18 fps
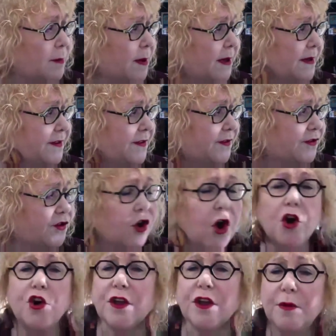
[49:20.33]
but
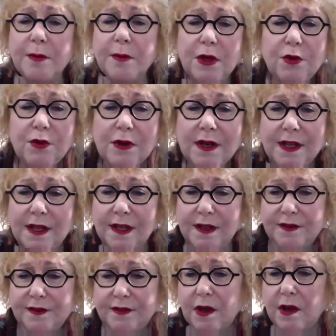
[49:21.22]
start
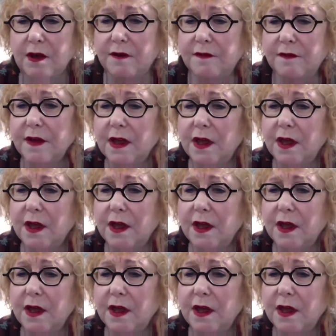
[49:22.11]
communities of